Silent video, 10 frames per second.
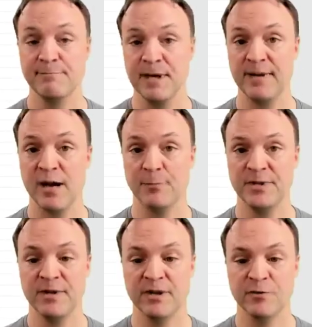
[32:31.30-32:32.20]
maybe help
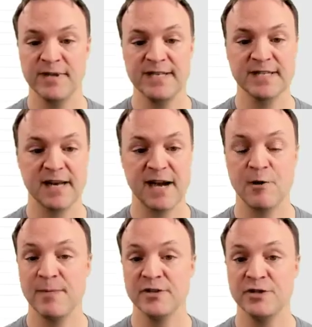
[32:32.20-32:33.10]
you increase how
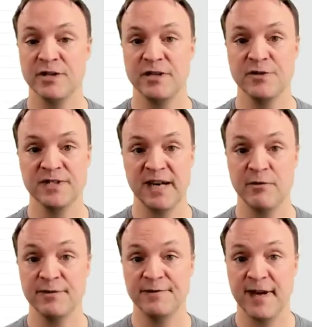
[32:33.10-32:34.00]
much you could use and
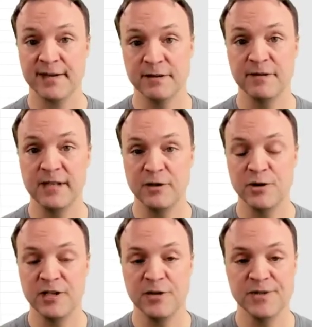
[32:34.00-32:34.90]
how effectively you
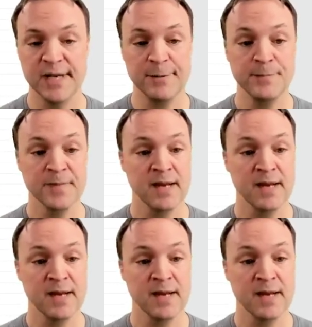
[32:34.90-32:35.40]
could use it.